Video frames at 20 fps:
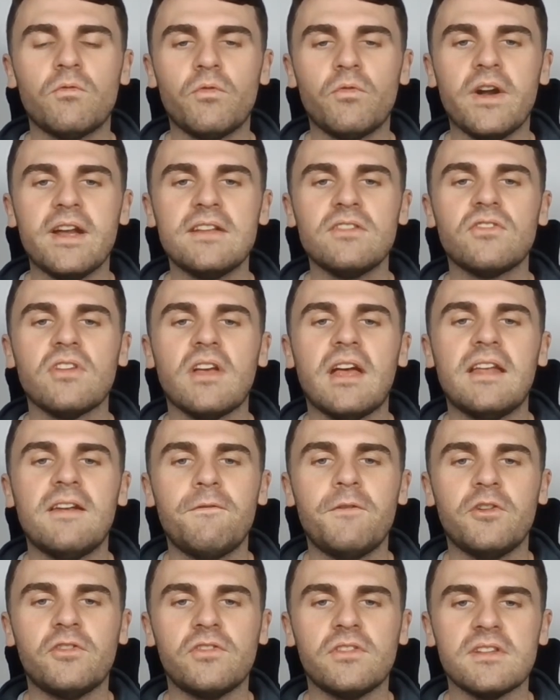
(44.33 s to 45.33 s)
range, and
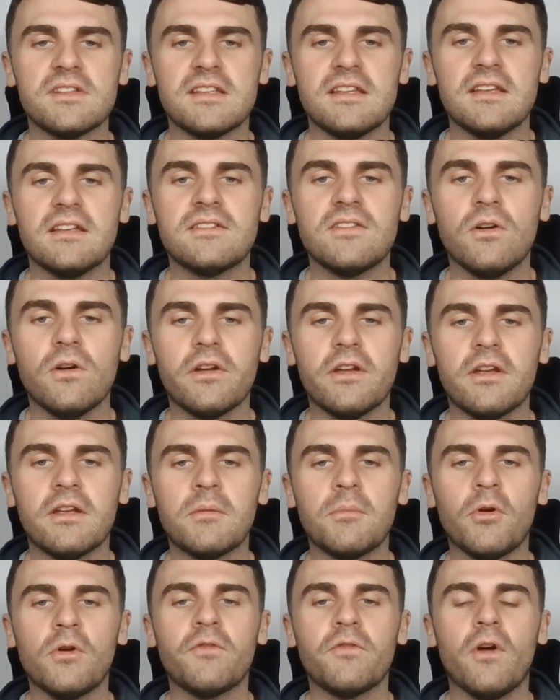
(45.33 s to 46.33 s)
efficiency, targeting
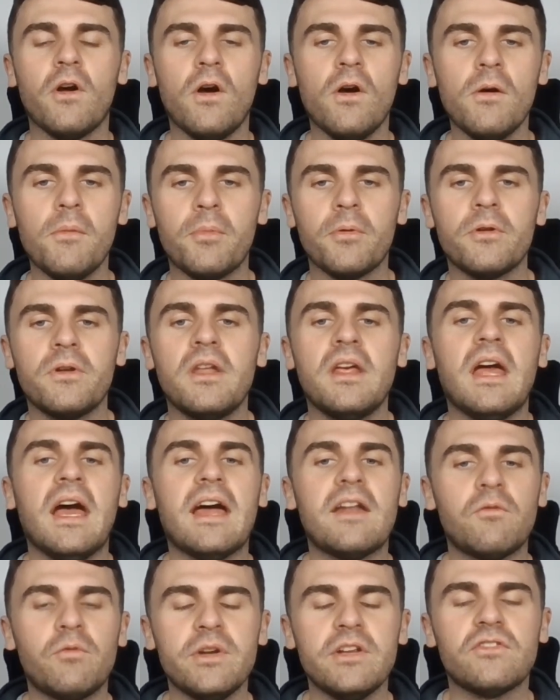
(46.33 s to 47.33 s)
both urban
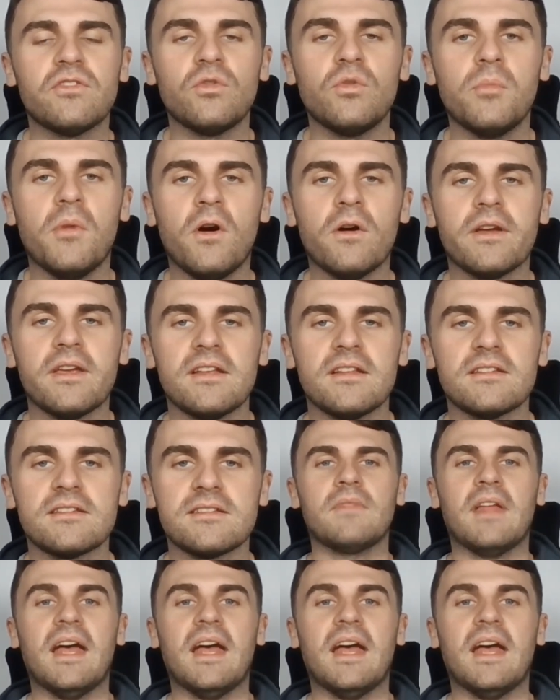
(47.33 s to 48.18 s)
and regional markets.